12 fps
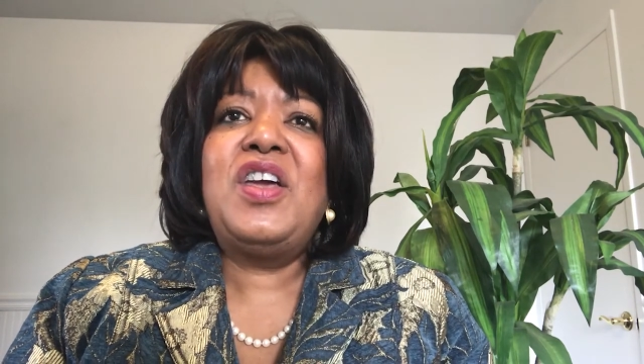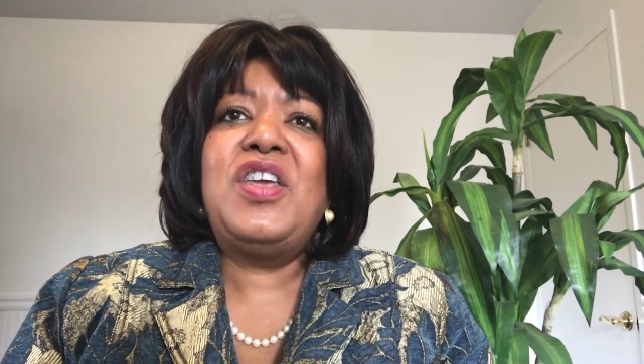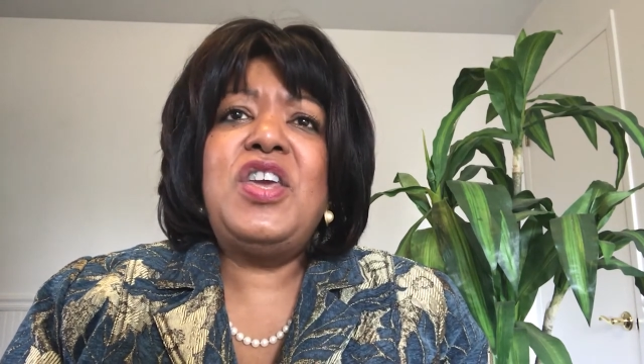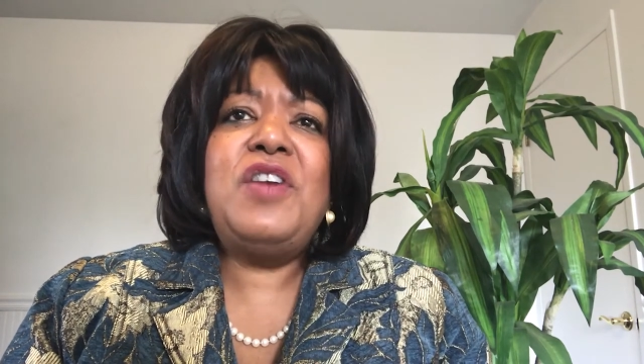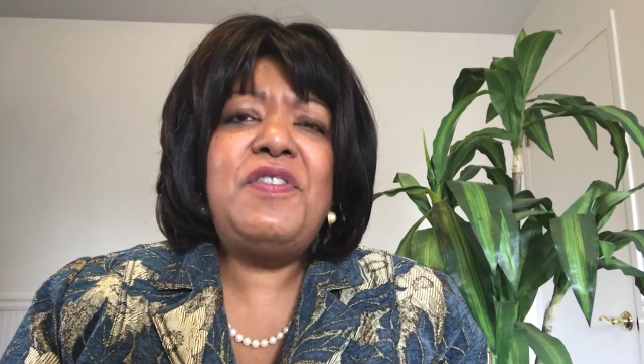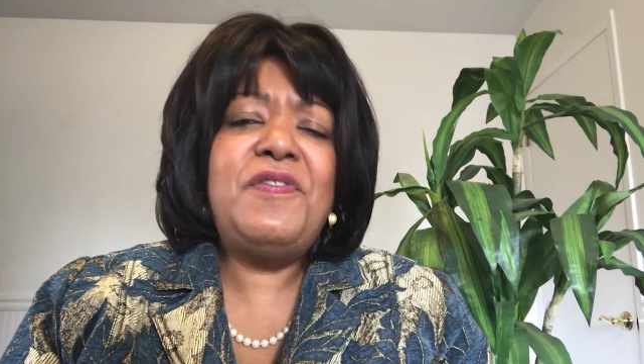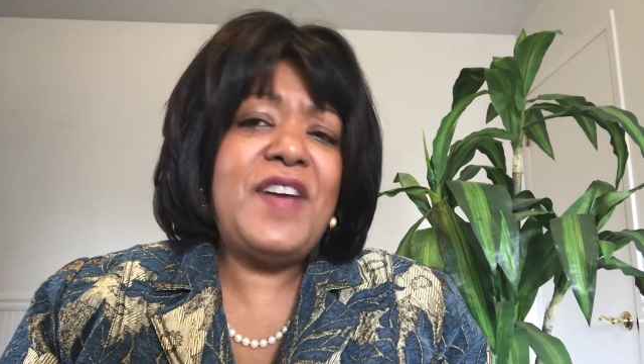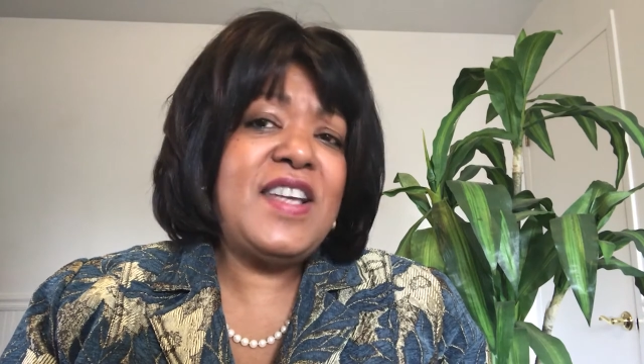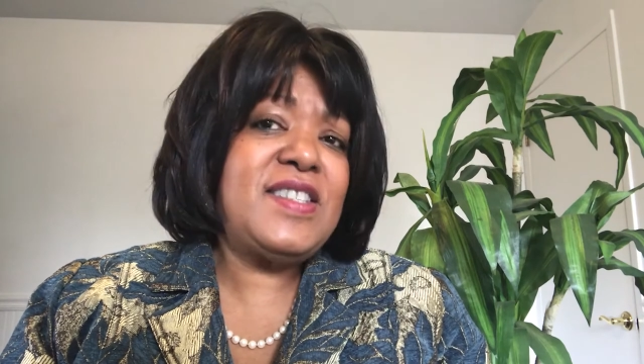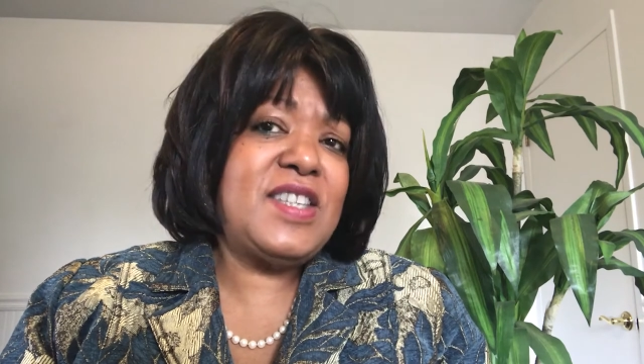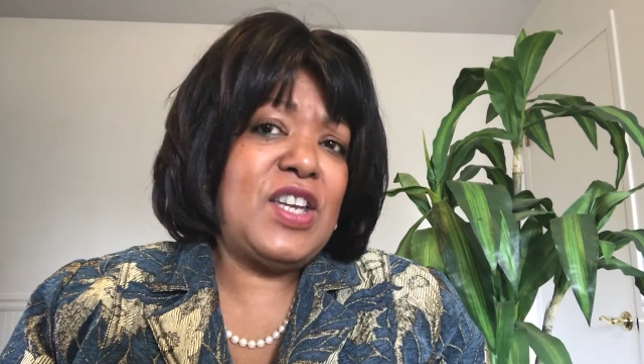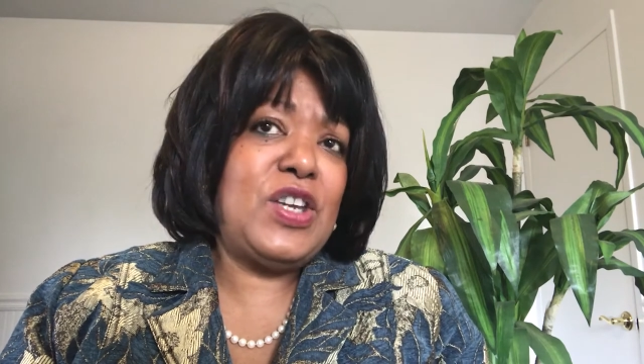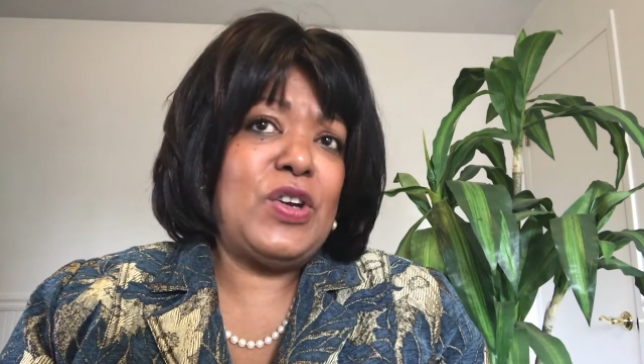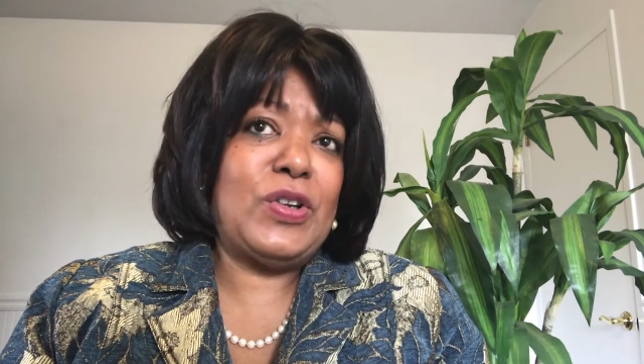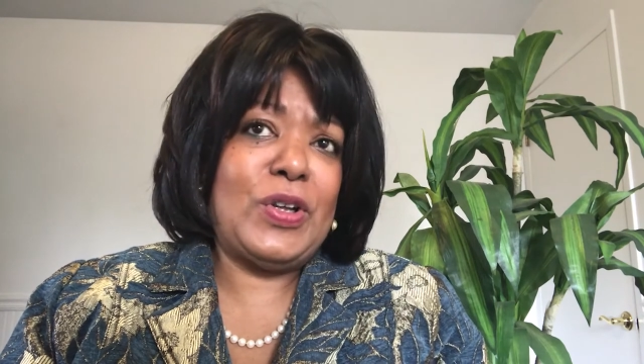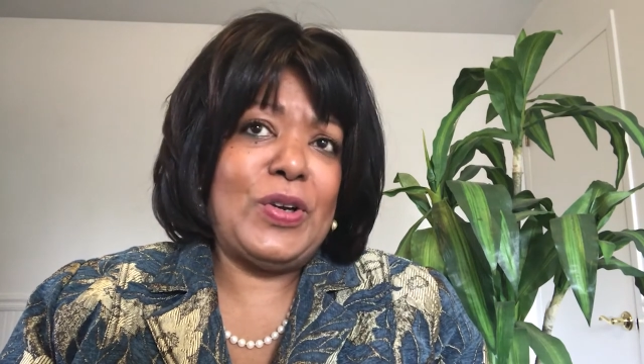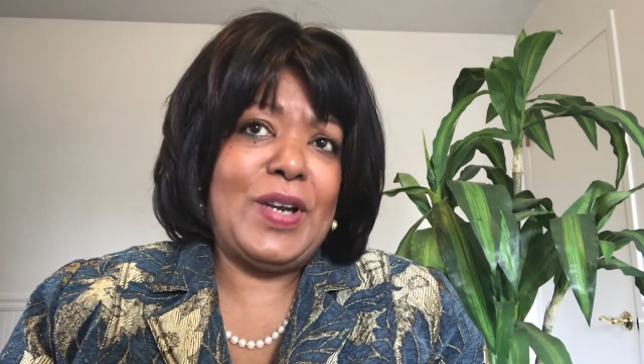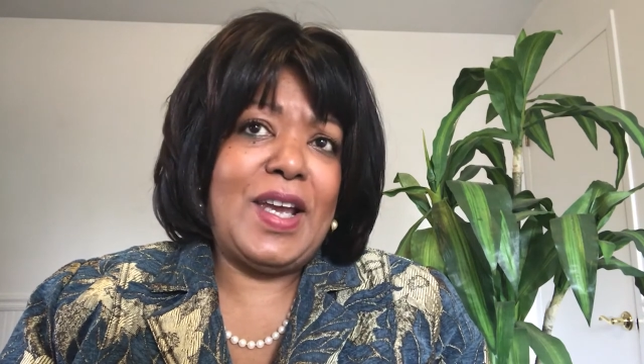You've invested in your
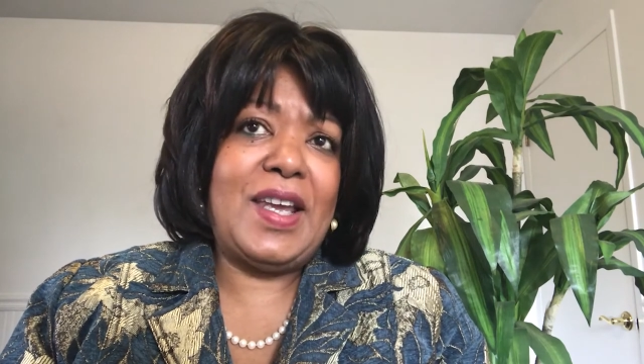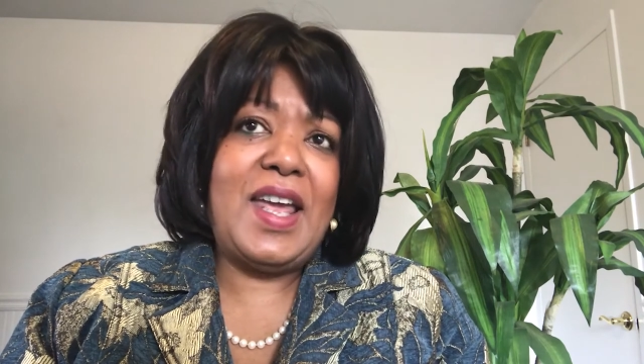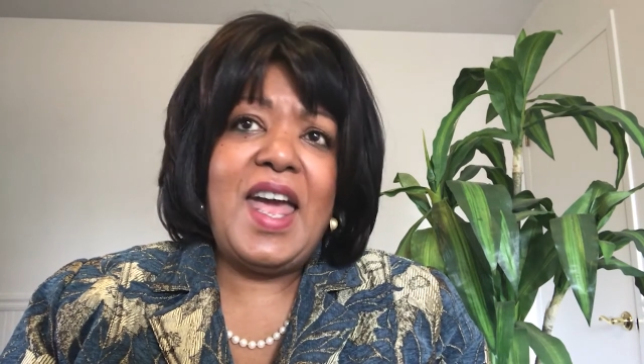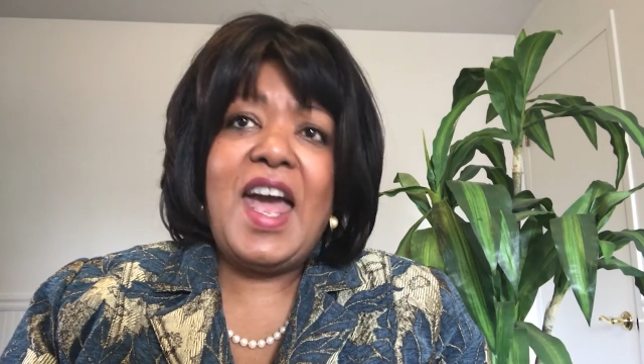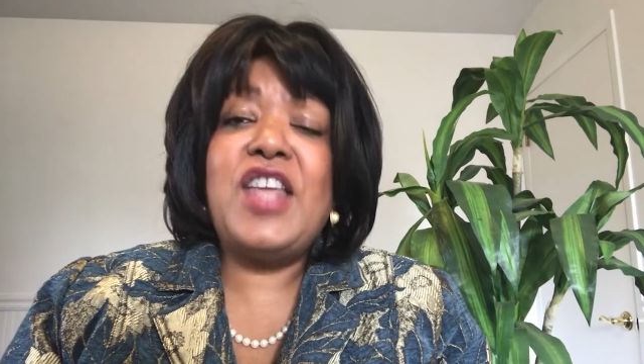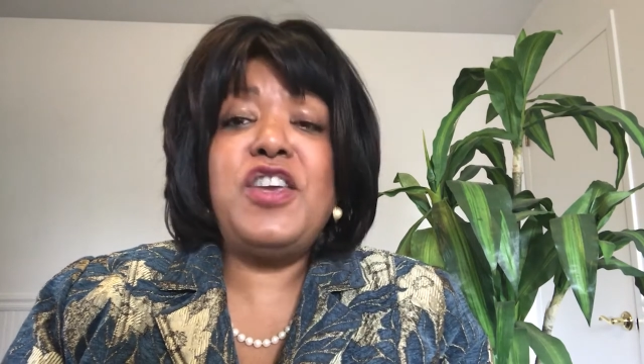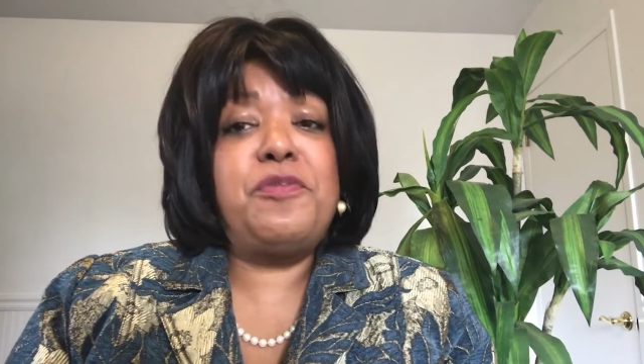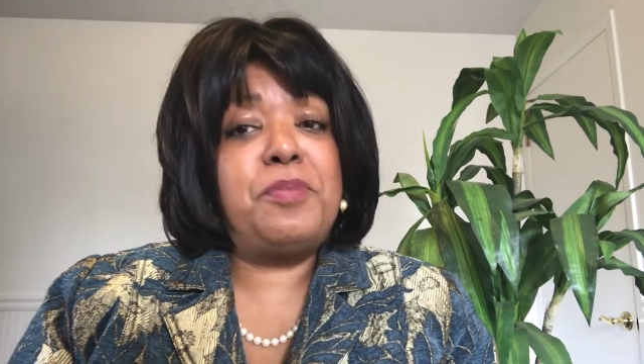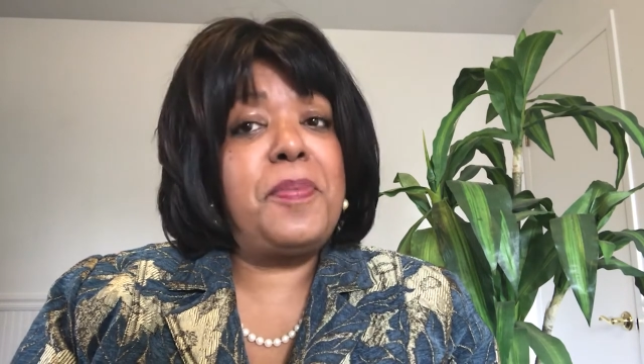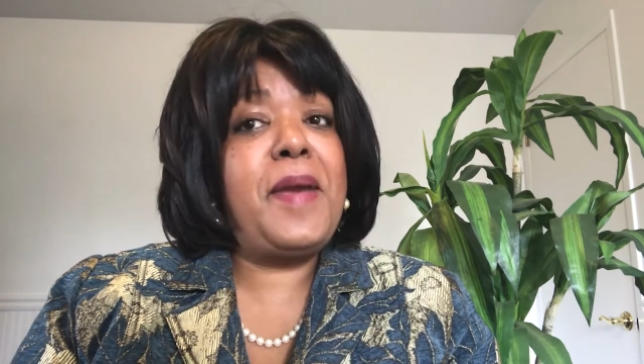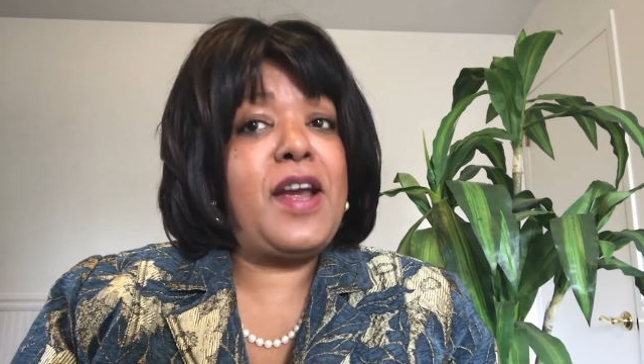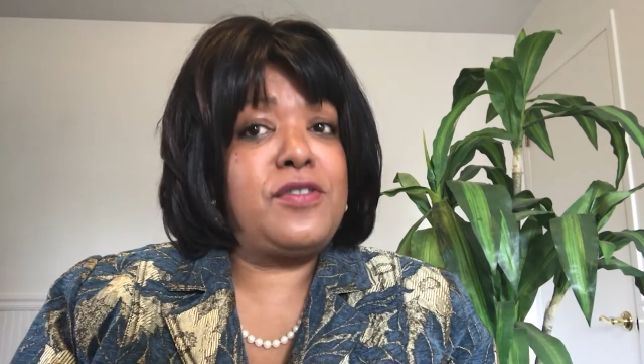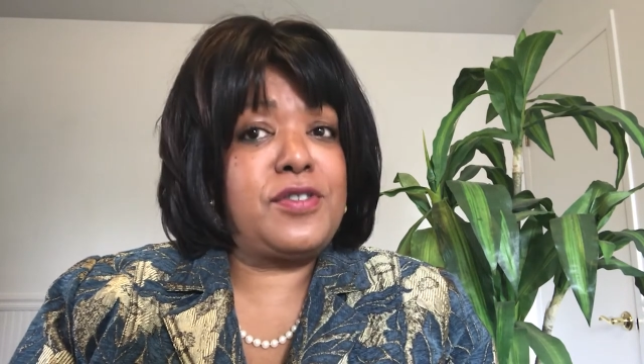learning and you've prepared